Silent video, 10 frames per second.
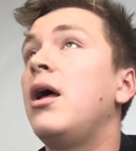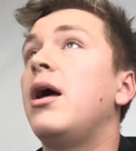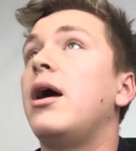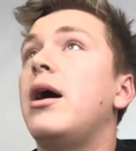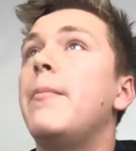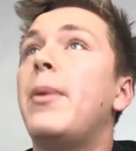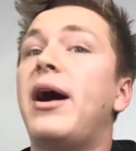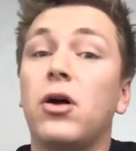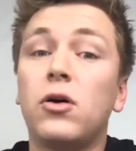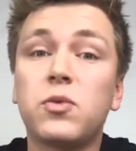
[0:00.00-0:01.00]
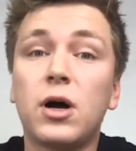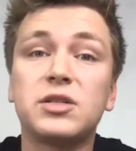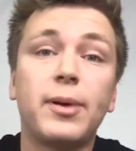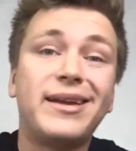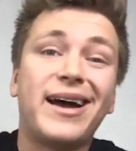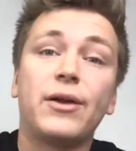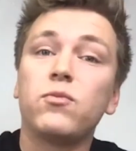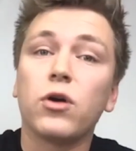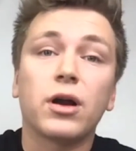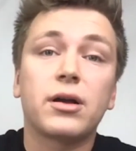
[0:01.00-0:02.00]
I would always watch my dad
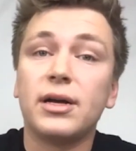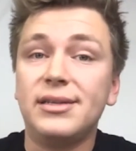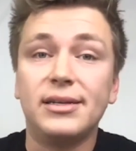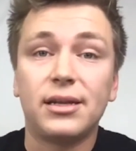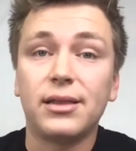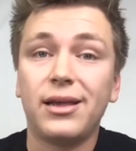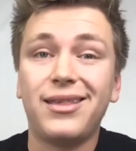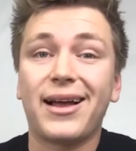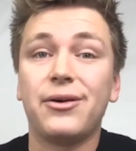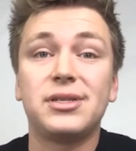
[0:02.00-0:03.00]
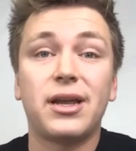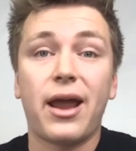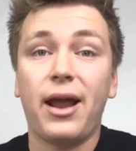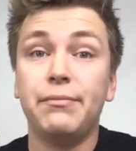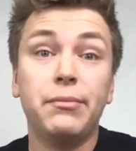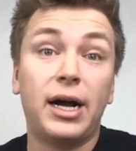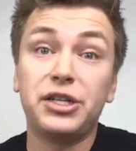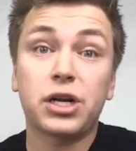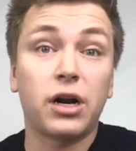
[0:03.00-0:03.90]
work consistently, like I was saying, and I just kind of